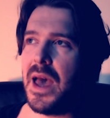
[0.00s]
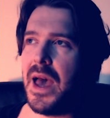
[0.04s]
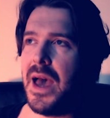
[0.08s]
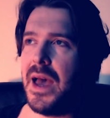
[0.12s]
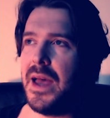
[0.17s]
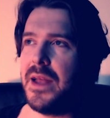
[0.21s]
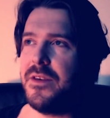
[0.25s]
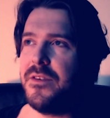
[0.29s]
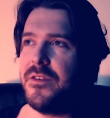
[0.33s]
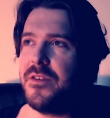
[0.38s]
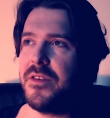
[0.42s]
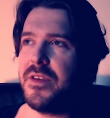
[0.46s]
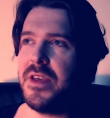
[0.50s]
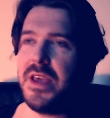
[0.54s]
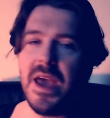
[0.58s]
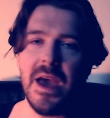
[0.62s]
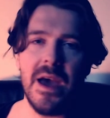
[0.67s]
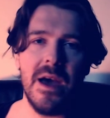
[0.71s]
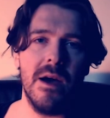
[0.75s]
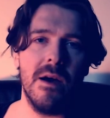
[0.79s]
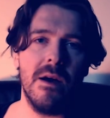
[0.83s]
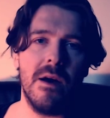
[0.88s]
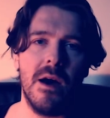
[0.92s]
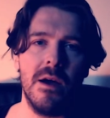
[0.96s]
And
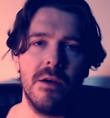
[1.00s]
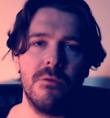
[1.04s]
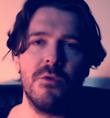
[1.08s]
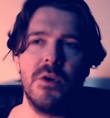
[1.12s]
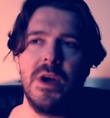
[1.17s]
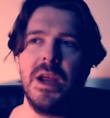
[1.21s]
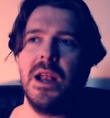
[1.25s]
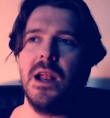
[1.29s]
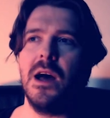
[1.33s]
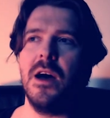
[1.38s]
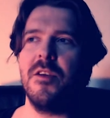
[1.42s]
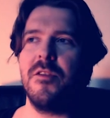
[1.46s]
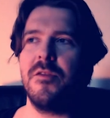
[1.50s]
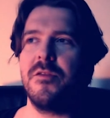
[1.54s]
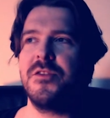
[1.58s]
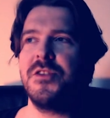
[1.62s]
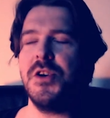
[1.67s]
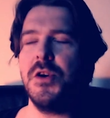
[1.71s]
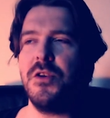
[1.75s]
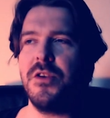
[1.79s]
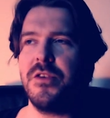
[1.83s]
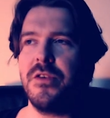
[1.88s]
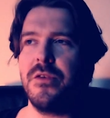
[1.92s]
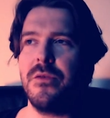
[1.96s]
yeah, I realized
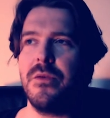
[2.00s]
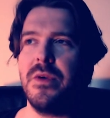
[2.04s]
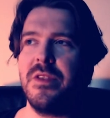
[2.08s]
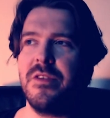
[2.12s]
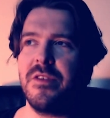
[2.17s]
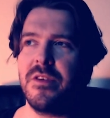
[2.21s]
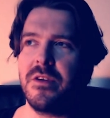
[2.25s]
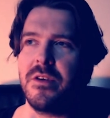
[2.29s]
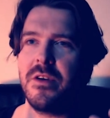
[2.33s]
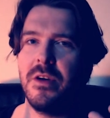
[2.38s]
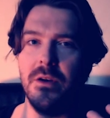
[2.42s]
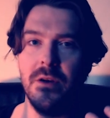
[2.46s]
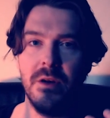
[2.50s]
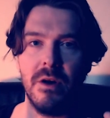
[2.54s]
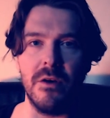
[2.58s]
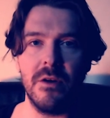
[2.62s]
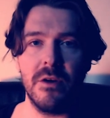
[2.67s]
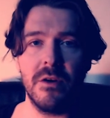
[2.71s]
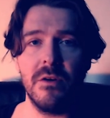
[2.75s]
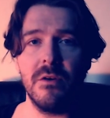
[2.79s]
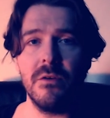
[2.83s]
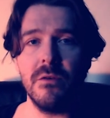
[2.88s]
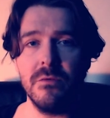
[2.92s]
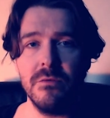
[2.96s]
due to its
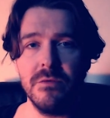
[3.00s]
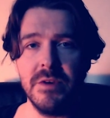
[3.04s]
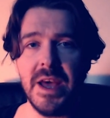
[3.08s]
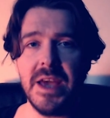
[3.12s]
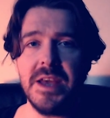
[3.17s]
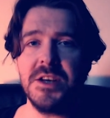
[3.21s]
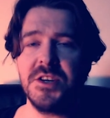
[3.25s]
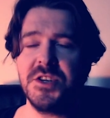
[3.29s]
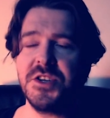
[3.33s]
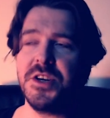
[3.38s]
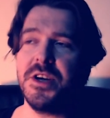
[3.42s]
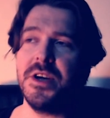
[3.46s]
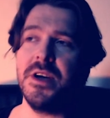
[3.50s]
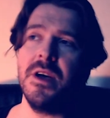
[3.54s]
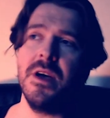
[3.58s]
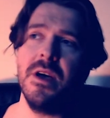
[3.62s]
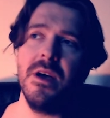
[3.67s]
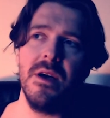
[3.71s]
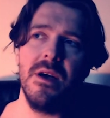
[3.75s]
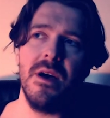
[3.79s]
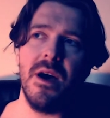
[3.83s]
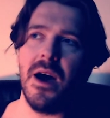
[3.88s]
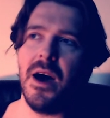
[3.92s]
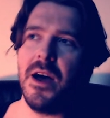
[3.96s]
canonical nature,
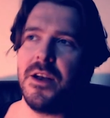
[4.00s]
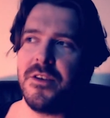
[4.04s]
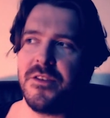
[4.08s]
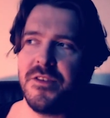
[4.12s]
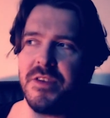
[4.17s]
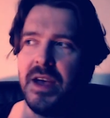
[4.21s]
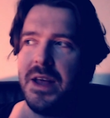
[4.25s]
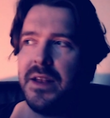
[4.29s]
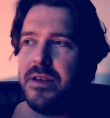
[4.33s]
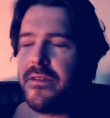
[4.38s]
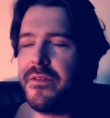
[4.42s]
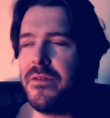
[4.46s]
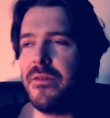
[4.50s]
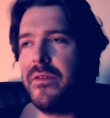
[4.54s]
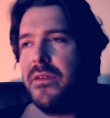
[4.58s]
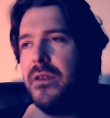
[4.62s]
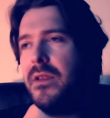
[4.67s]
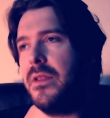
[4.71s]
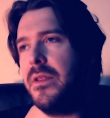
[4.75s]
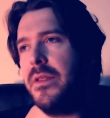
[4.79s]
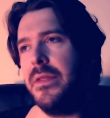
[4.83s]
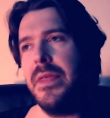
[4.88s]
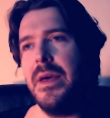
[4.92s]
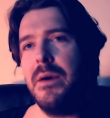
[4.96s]

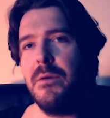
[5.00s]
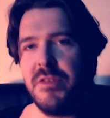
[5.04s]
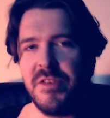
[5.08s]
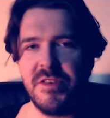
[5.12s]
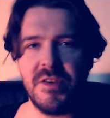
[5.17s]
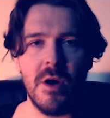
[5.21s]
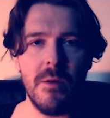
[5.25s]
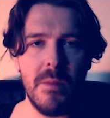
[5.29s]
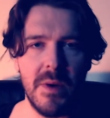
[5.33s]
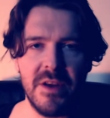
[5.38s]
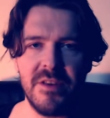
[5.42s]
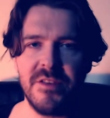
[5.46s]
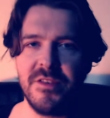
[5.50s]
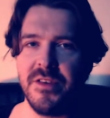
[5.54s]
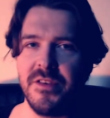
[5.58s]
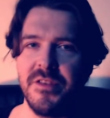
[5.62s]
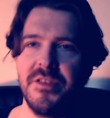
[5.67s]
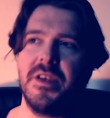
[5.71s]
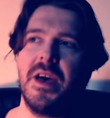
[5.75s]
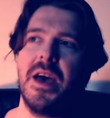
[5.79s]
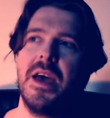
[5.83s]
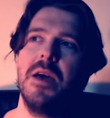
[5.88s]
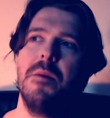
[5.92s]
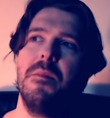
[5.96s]
there was so much to
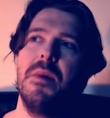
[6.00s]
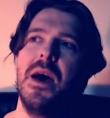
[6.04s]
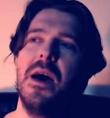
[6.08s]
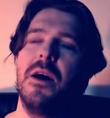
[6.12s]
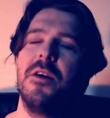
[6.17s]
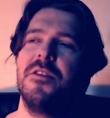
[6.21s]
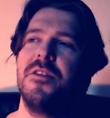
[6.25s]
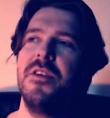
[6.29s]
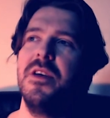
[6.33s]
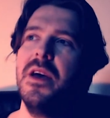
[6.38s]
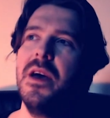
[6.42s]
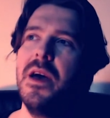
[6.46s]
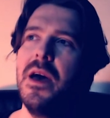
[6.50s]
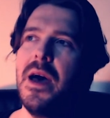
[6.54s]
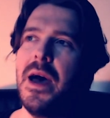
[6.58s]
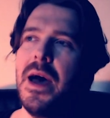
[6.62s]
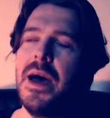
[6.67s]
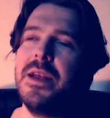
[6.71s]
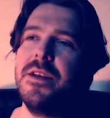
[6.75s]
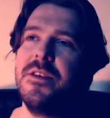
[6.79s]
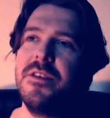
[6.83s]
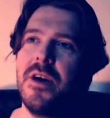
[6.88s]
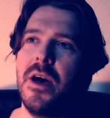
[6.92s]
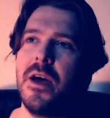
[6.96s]
say about it.
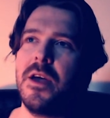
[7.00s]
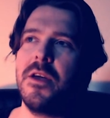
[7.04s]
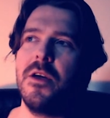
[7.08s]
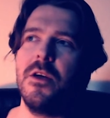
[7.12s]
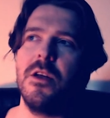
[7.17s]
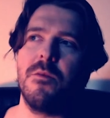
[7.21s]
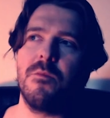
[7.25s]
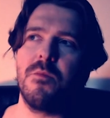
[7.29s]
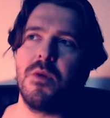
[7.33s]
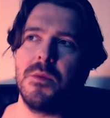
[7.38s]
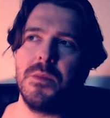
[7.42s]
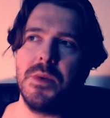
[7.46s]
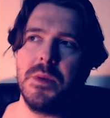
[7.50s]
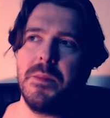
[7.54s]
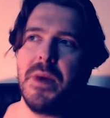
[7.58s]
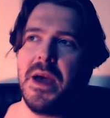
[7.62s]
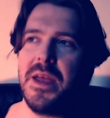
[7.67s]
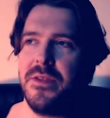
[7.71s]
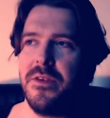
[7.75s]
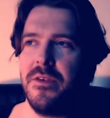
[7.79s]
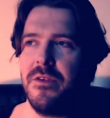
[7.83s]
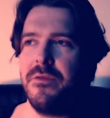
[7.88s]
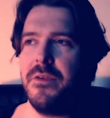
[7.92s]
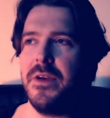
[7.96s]
And I could have probably
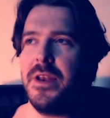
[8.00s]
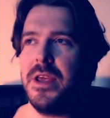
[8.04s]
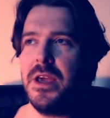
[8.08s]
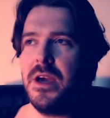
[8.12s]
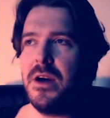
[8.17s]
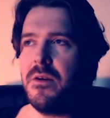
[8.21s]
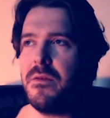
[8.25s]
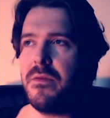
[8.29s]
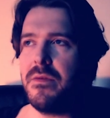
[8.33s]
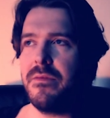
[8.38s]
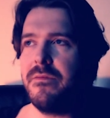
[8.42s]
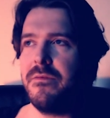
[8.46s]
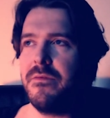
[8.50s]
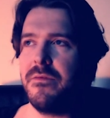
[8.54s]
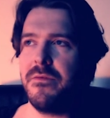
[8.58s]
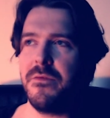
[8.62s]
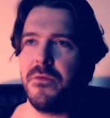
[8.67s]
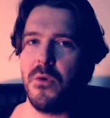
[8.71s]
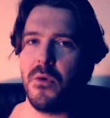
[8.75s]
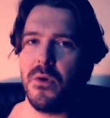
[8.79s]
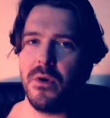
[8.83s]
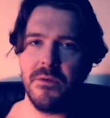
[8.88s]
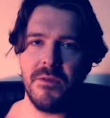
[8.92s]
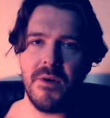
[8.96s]
made this video
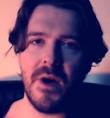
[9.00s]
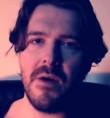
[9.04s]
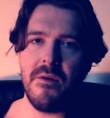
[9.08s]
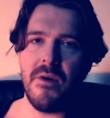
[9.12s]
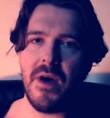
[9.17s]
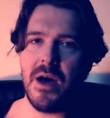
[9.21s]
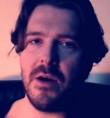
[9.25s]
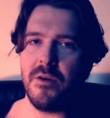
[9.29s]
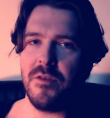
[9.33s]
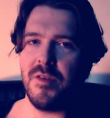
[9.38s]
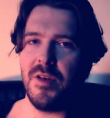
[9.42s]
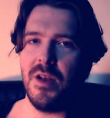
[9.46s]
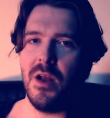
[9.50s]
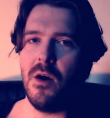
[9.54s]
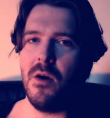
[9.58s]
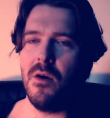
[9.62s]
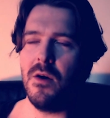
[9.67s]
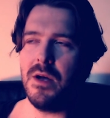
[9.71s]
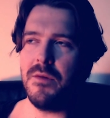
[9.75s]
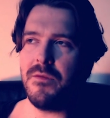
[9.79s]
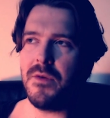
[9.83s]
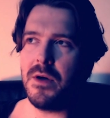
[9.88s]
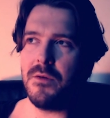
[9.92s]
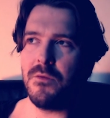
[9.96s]
4 or 5 hours
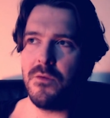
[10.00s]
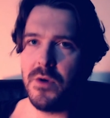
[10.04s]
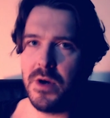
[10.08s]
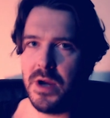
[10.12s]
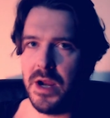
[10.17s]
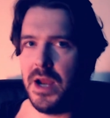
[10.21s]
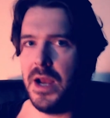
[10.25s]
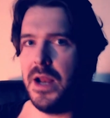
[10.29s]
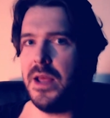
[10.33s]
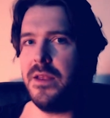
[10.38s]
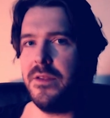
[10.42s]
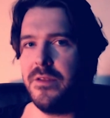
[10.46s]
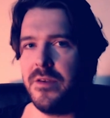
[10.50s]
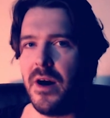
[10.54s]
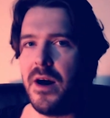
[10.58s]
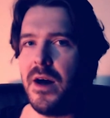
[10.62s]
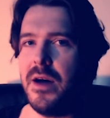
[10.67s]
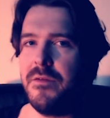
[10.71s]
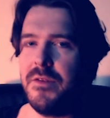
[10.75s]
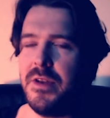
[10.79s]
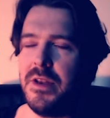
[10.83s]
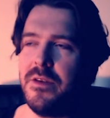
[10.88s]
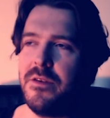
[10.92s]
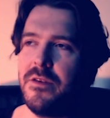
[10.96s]
long if I really
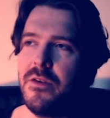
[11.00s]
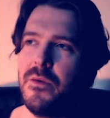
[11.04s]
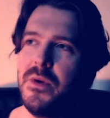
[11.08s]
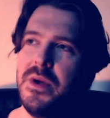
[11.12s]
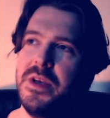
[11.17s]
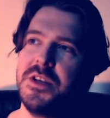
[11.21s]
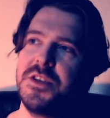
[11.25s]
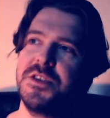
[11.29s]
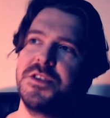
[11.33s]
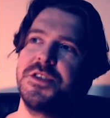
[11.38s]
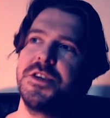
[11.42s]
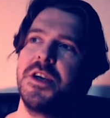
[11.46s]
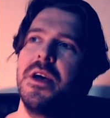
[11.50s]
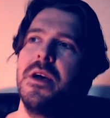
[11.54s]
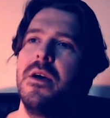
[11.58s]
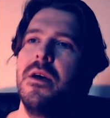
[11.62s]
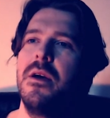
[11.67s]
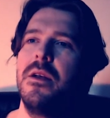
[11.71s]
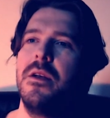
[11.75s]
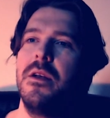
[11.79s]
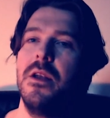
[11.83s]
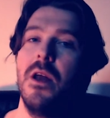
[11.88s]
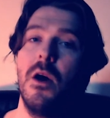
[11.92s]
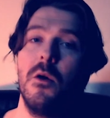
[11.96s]
dived into each
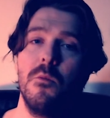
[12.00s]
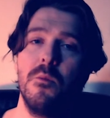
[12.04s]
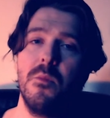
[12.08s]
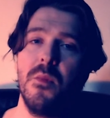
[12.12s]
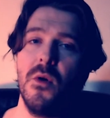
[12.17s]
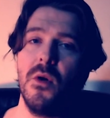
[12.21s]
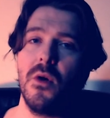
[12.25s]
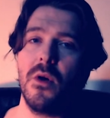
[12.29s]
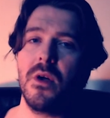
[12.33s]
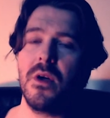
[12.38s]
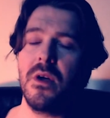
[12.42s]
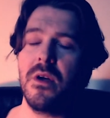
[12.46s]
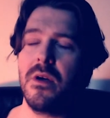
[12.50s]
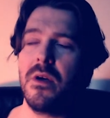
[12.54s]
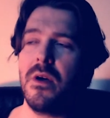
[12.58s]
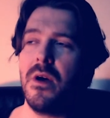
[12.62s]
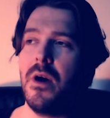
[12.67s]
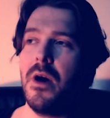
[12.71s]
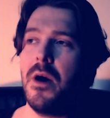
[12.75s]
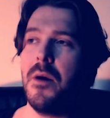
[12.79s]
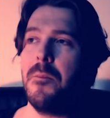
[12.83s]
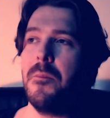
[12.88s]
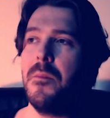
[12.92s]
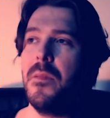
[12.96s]
notebook.
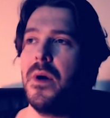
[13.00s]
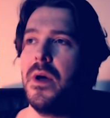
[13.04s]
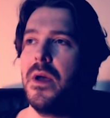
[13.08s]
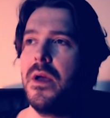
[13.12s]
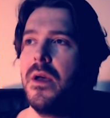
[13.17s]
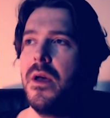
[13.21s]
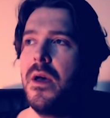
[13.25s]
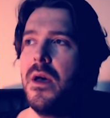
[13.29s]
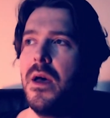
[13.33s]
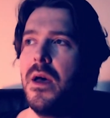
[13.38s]
And